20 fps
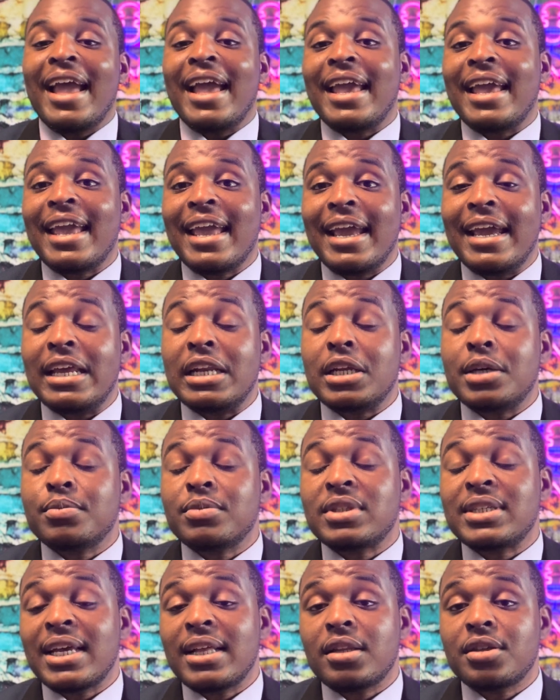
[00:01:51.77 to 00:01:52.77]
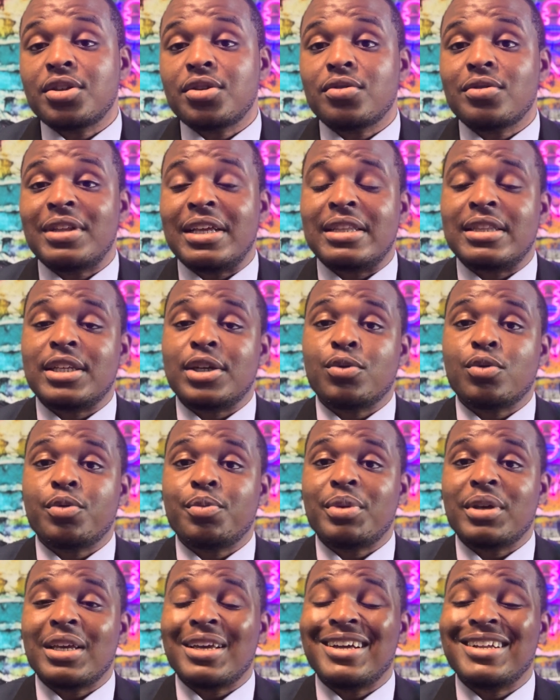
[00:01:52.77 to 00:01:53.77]
and I'm telling you that there will
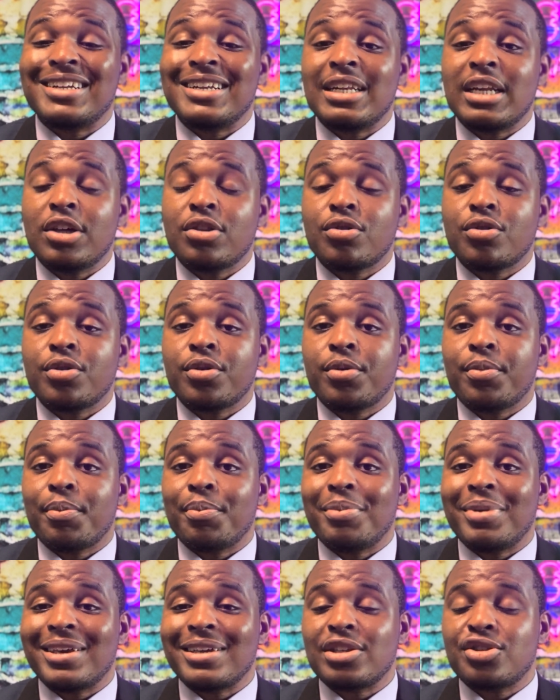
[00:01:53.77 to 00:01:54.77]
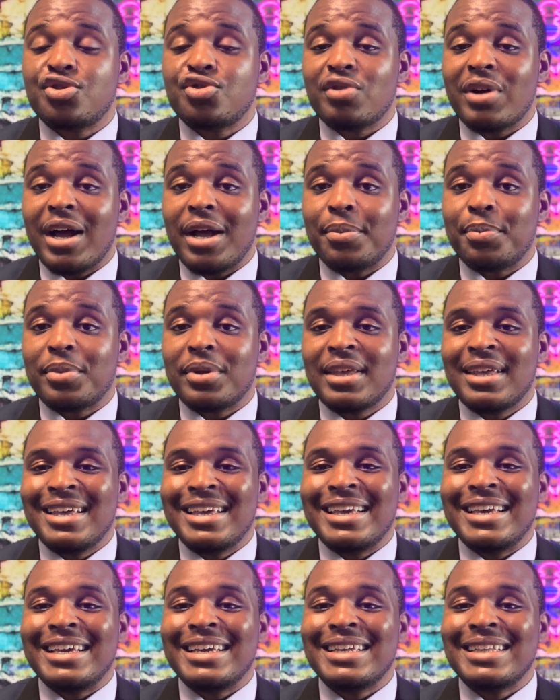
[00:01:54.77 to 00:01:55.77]
be another big drop
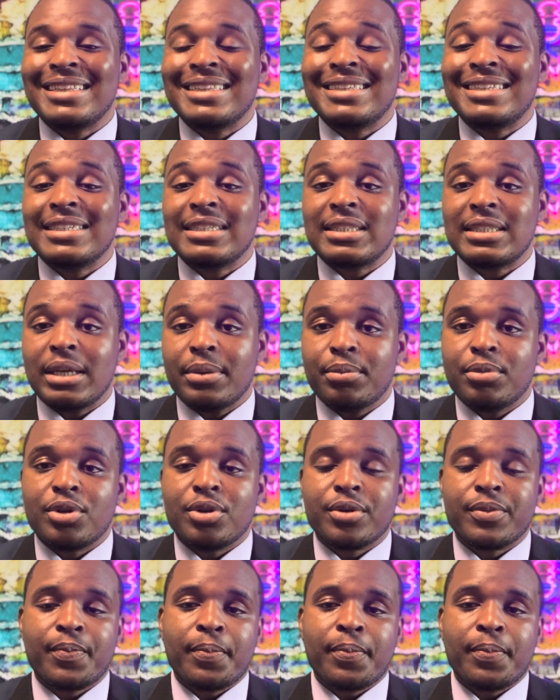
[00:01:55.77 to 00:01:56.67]
in December.